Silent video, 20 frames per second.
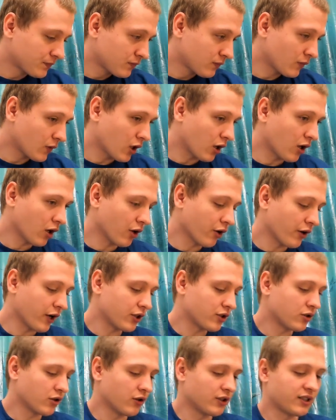Alright, so
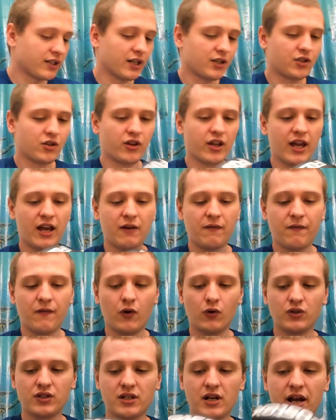let's get to the
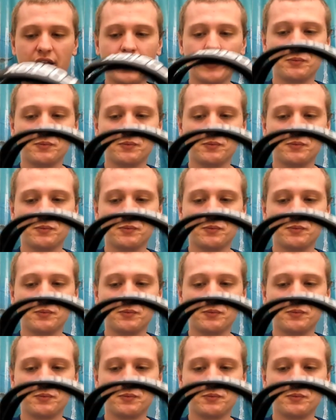headphones now.